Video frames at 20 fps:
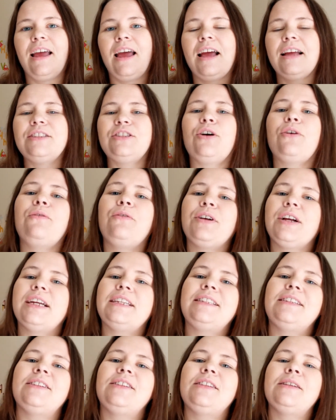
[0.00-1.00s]
and don't
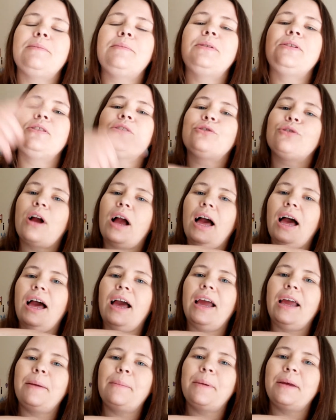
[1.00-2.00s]
forget to
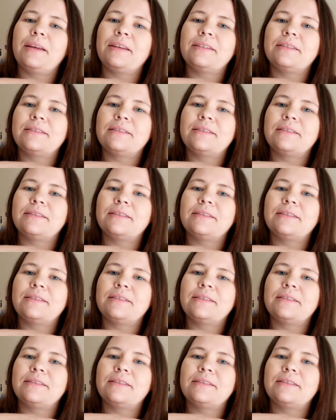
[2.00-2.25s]
subscribe